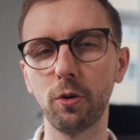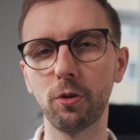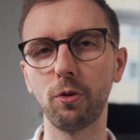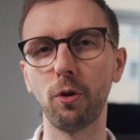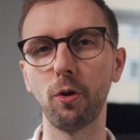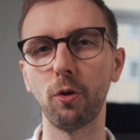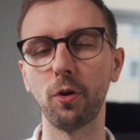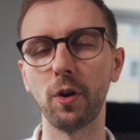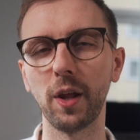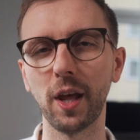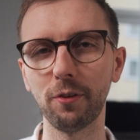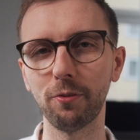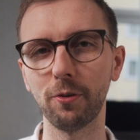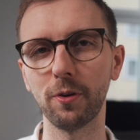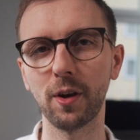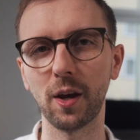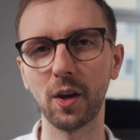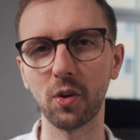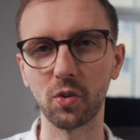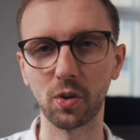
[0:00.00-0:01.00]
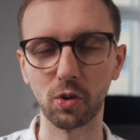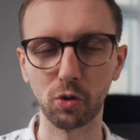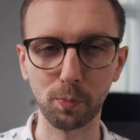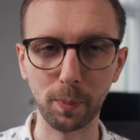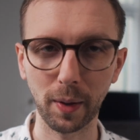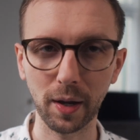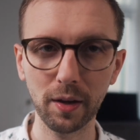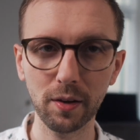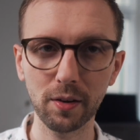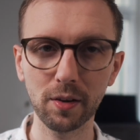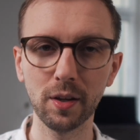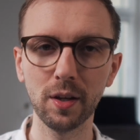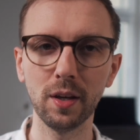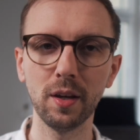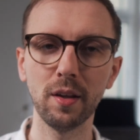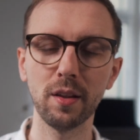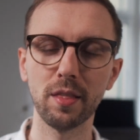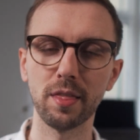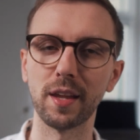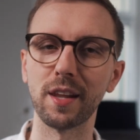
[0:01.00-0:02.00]
return on advertising spend
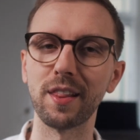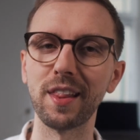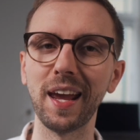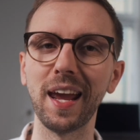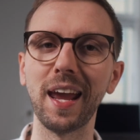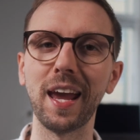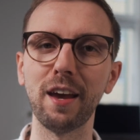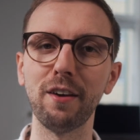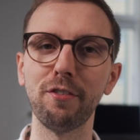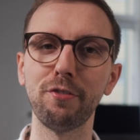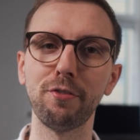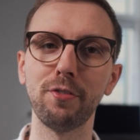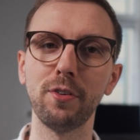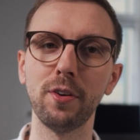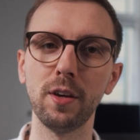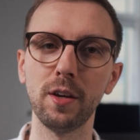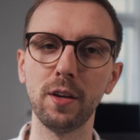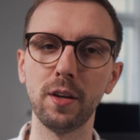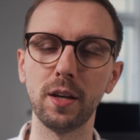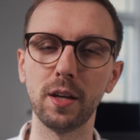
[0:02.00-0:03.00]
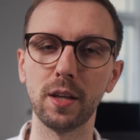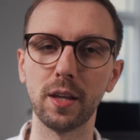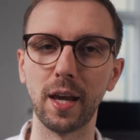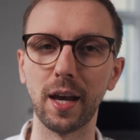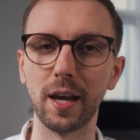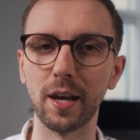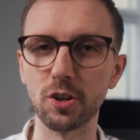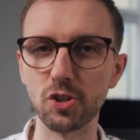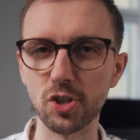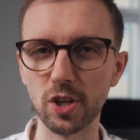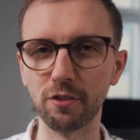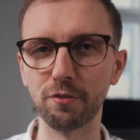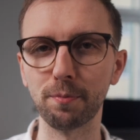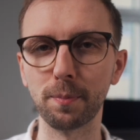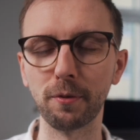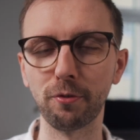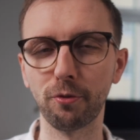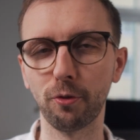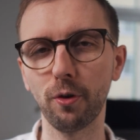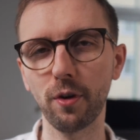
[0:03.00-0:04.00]
that they have achieved
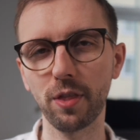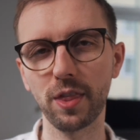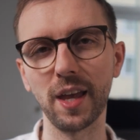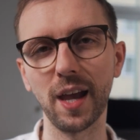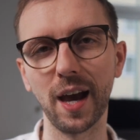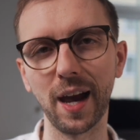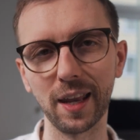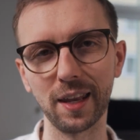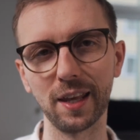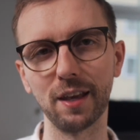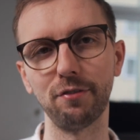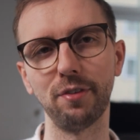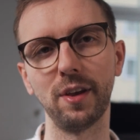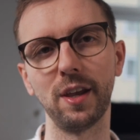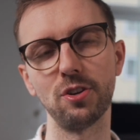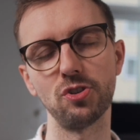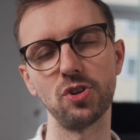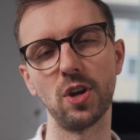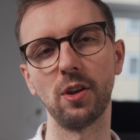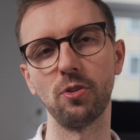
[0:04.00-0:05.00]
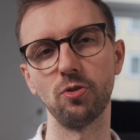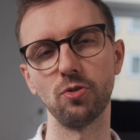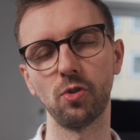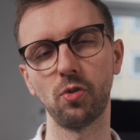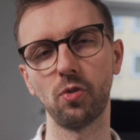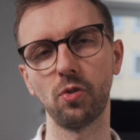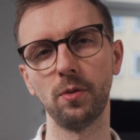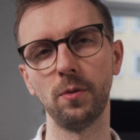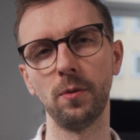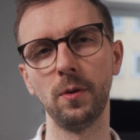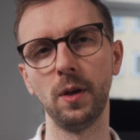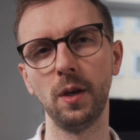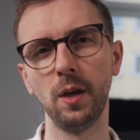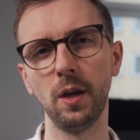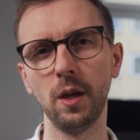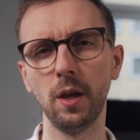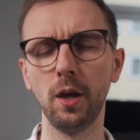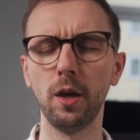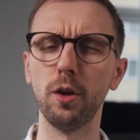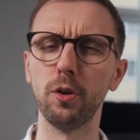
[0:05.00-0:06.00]
before the IDFA changes?
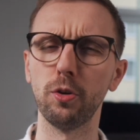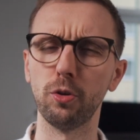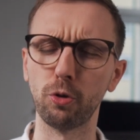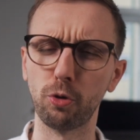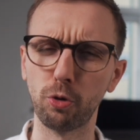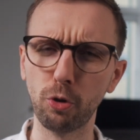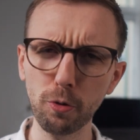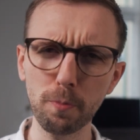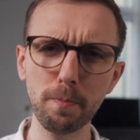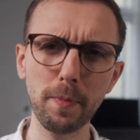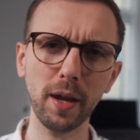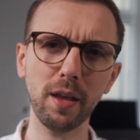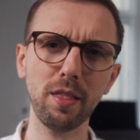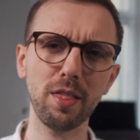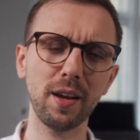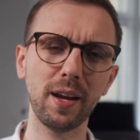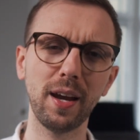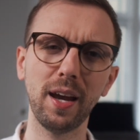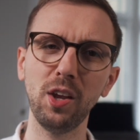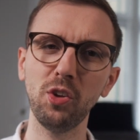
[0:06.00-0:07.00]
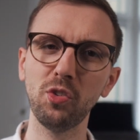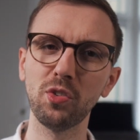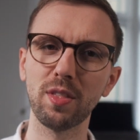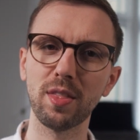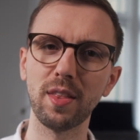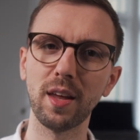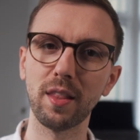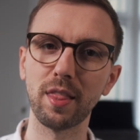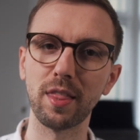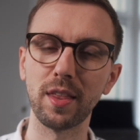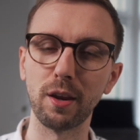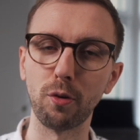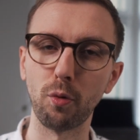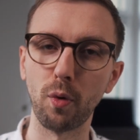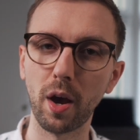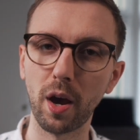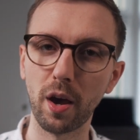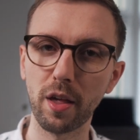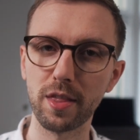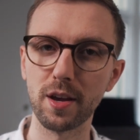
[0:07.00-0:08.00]
You could make the case that the
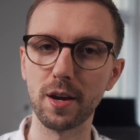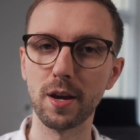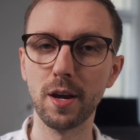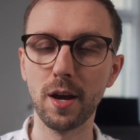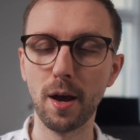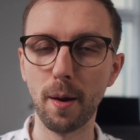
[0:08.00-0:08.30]
rather